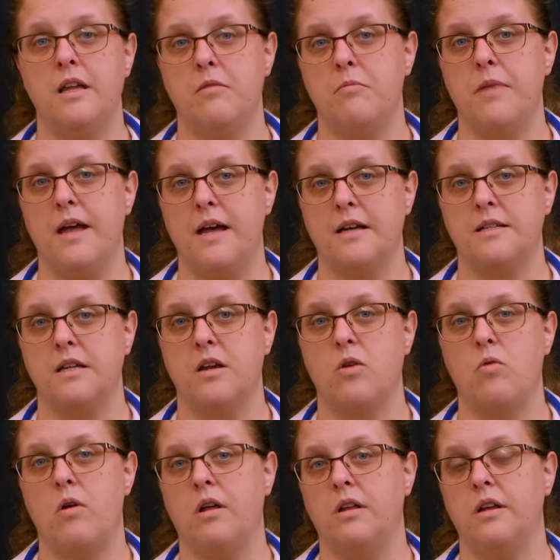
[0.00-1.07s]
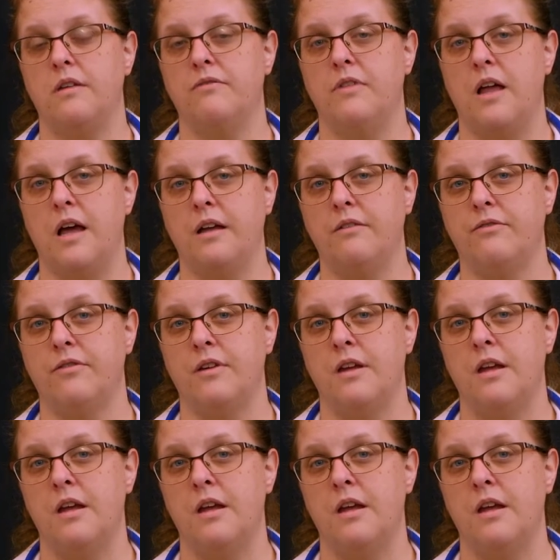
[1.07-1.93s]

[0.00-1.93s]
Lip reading: impacting quality of life